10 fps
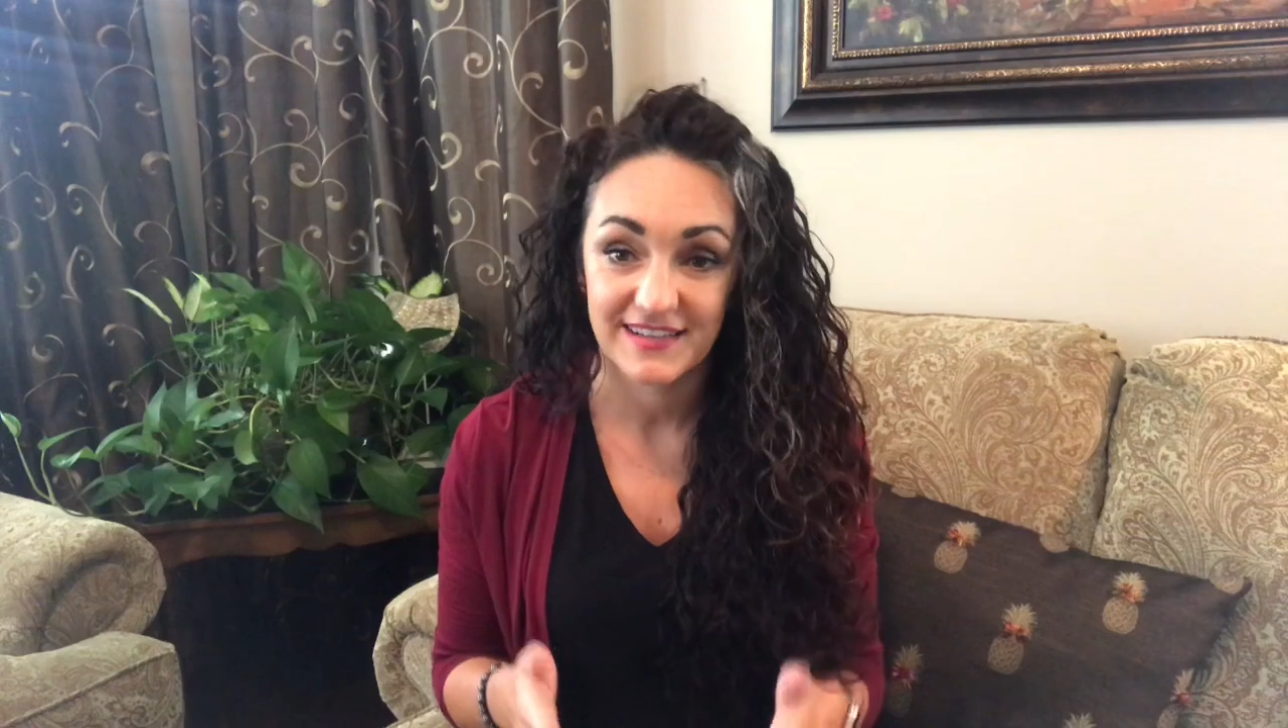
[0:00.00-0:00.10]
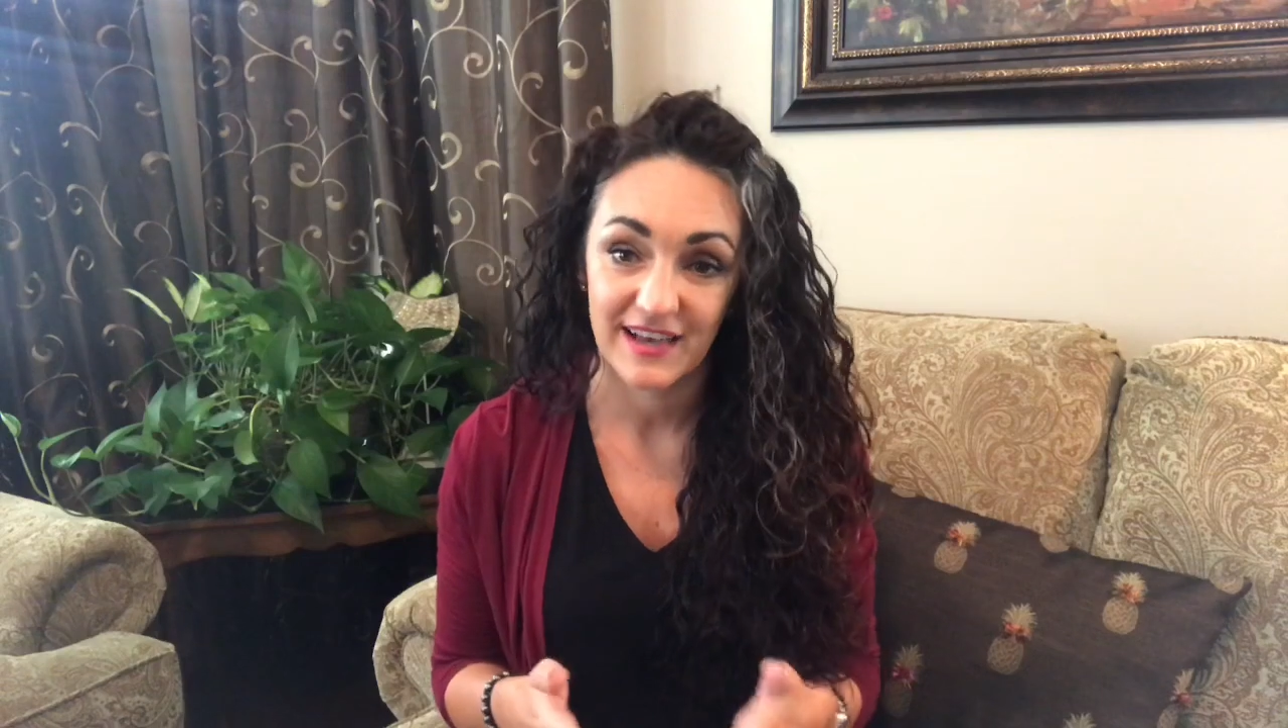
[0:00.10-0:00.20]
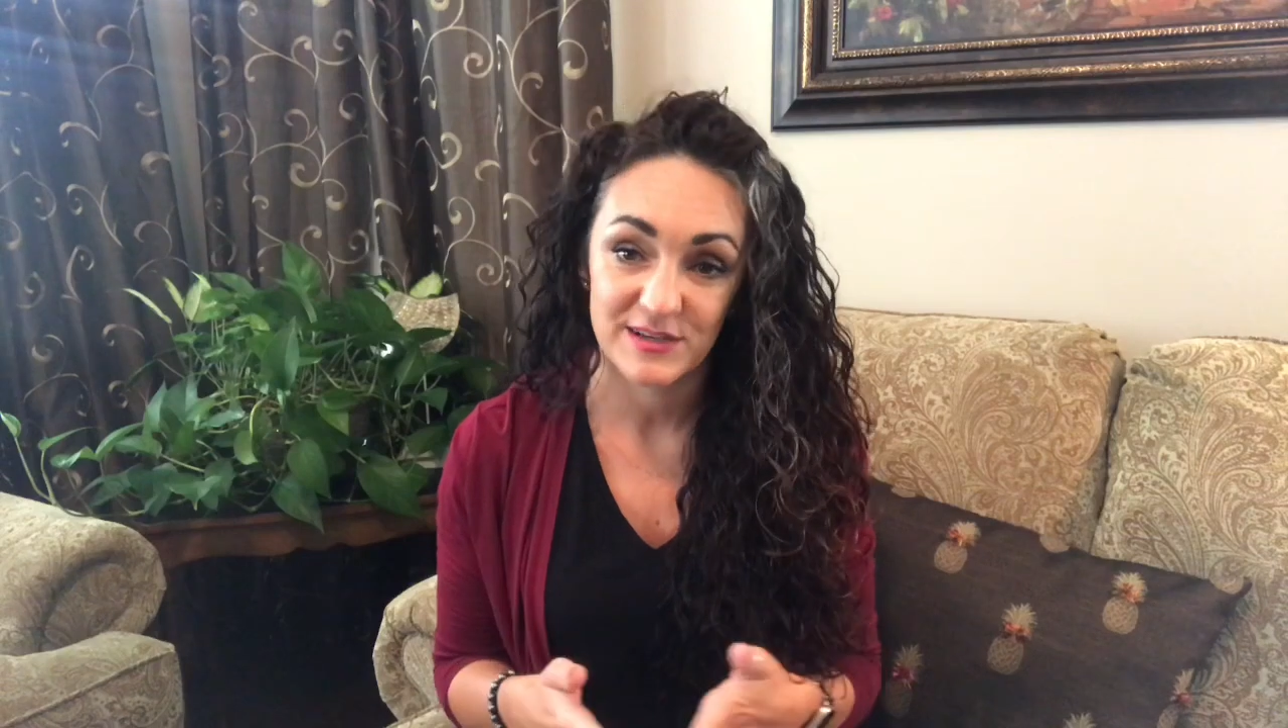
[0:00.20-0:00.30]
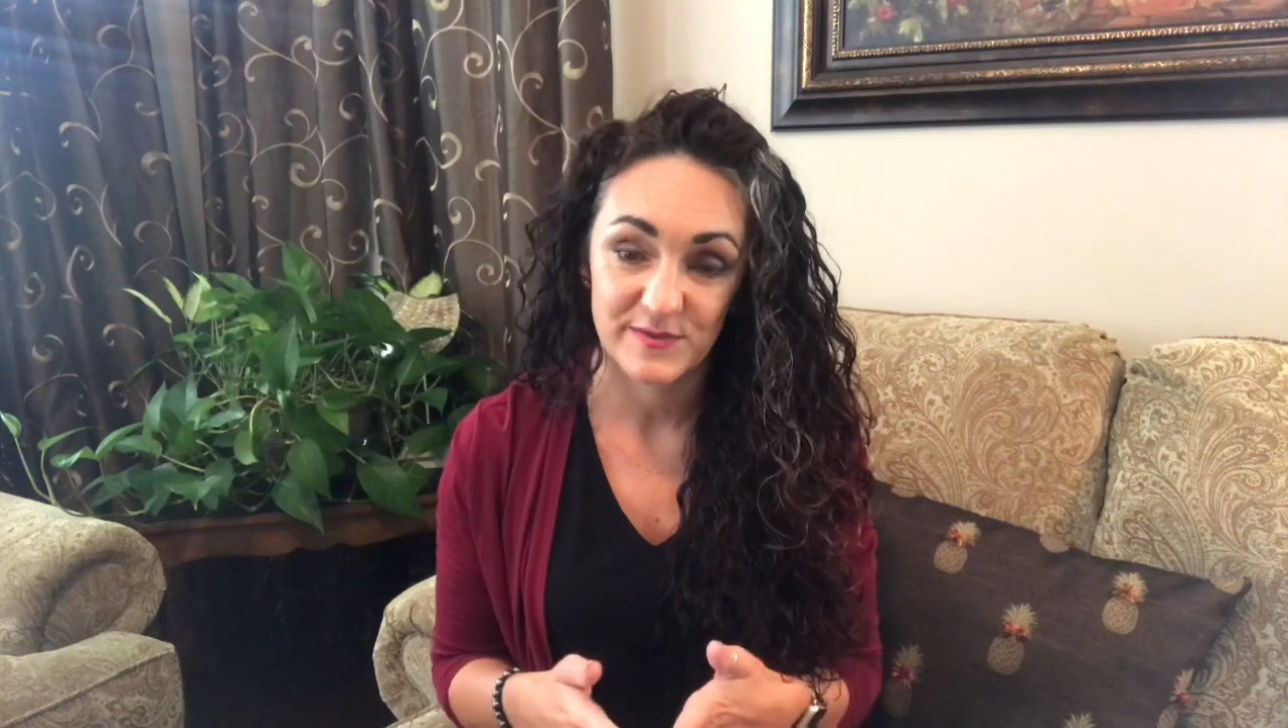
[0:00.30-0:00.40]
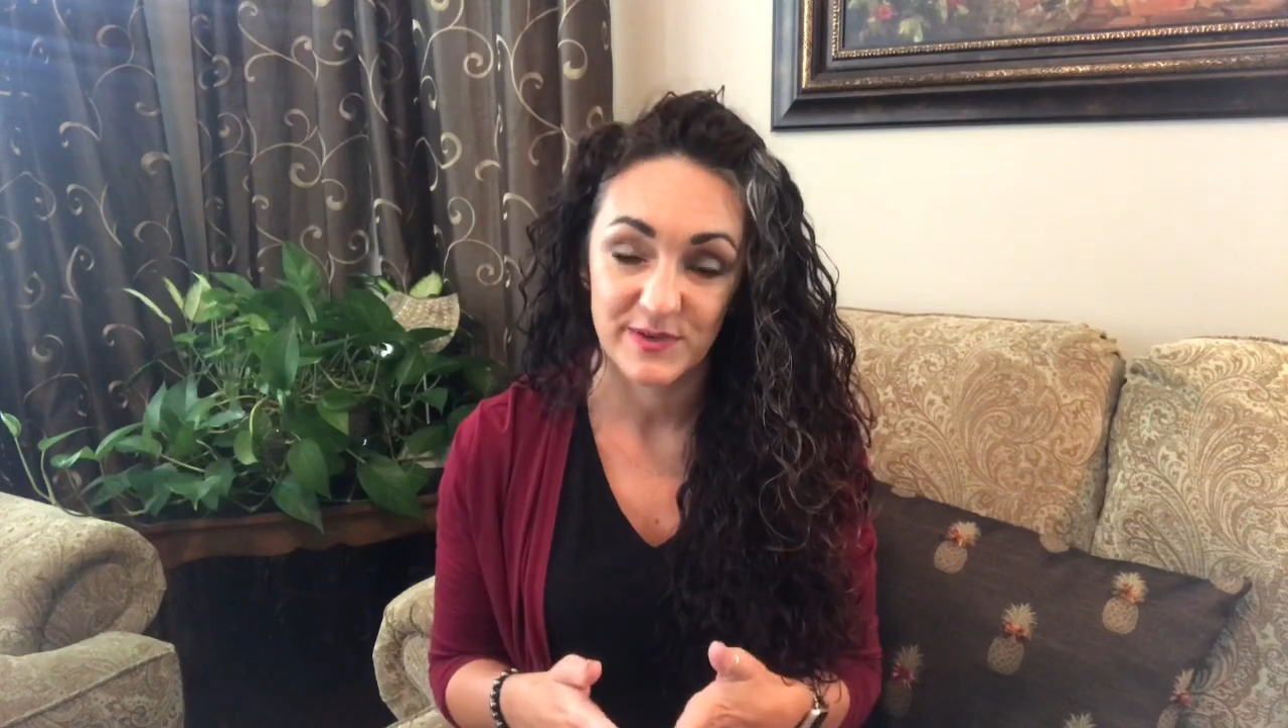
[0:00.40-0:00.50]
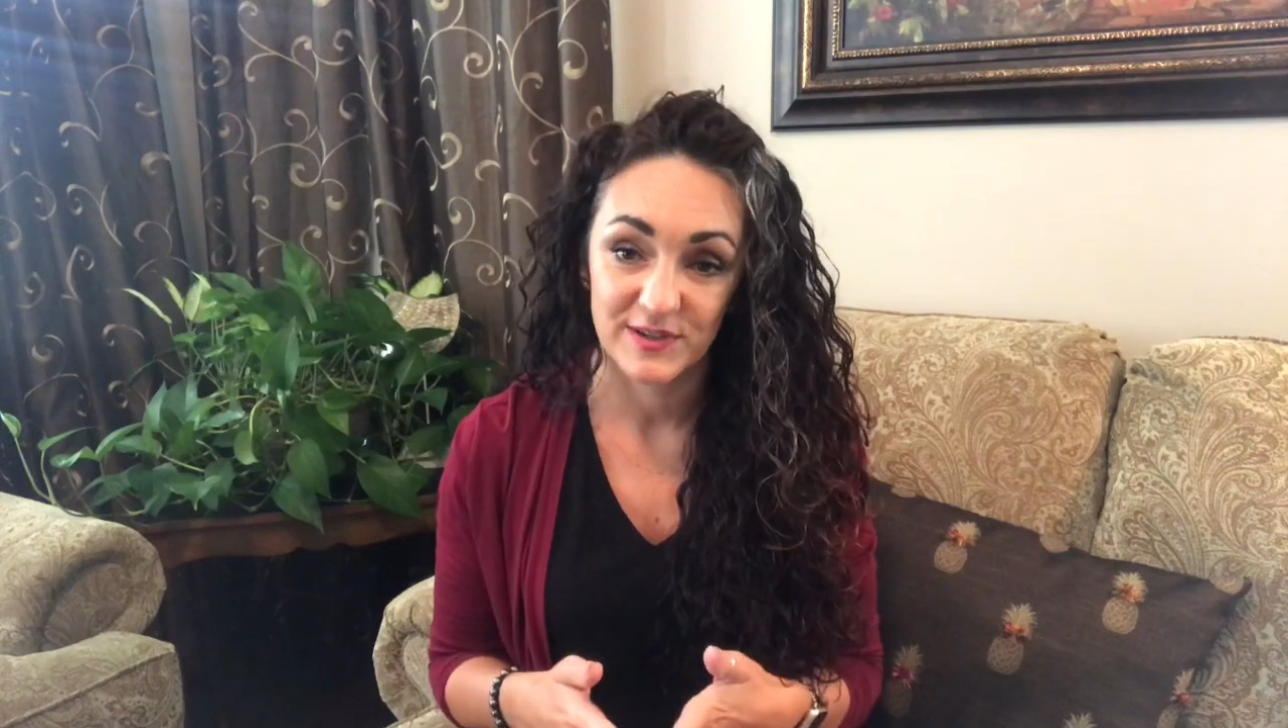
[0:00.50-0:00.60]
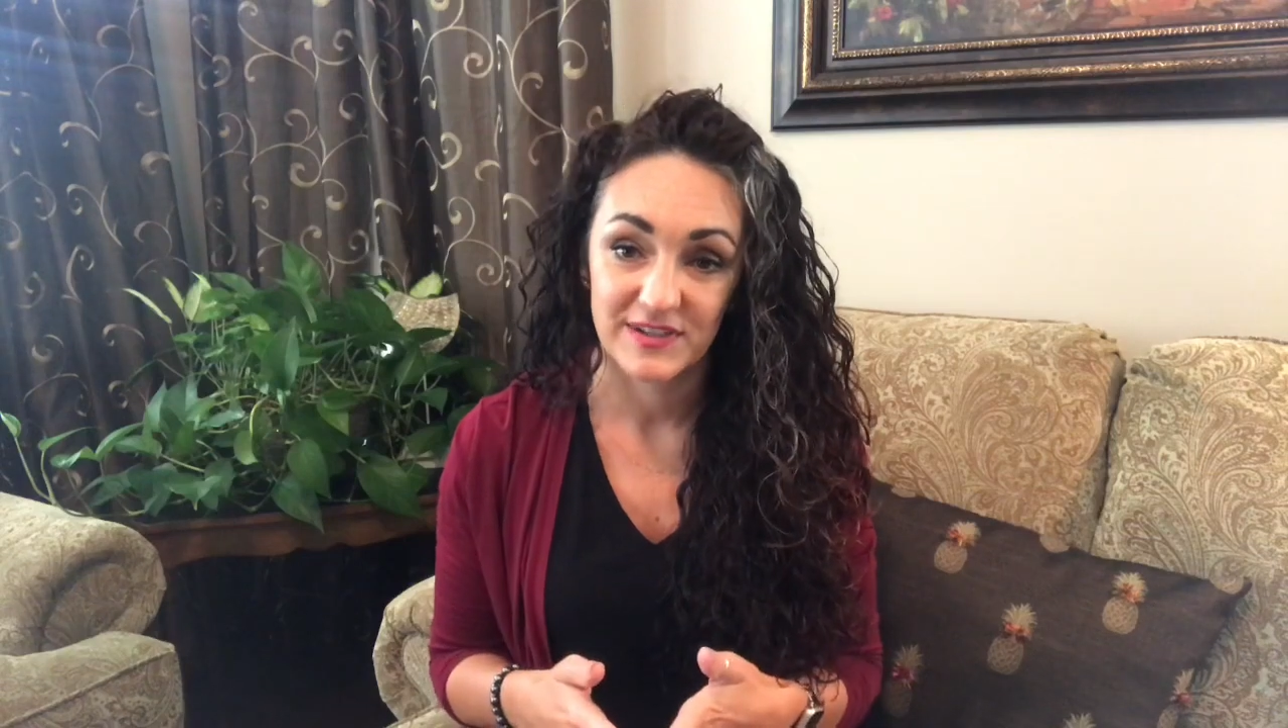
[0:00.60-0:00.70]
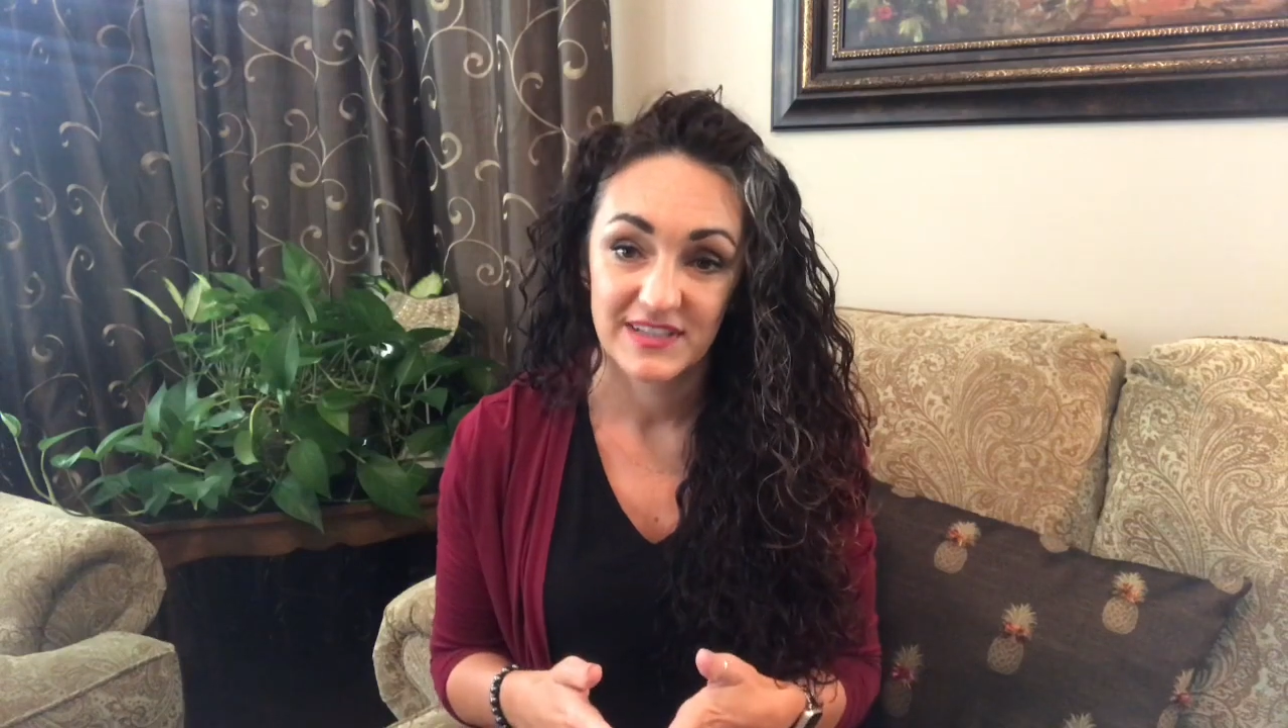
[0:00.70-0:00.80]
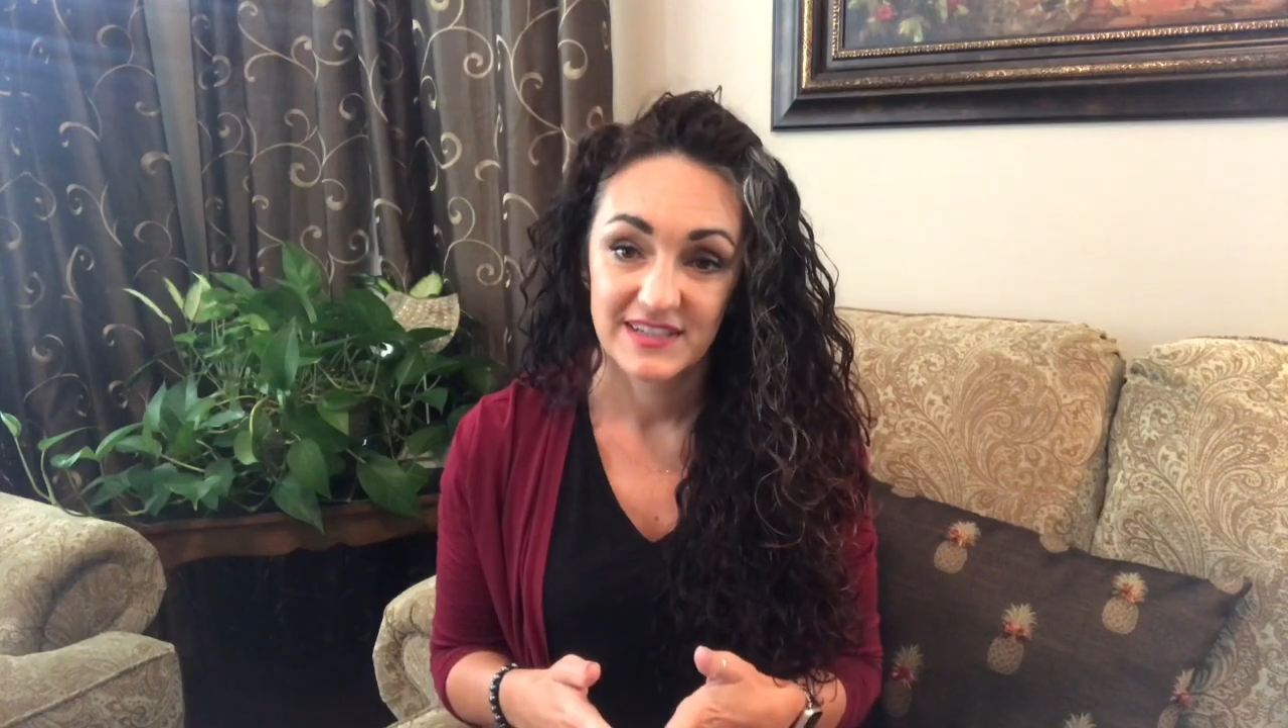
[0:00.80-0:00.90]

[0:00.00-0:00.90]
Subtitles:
Nashville.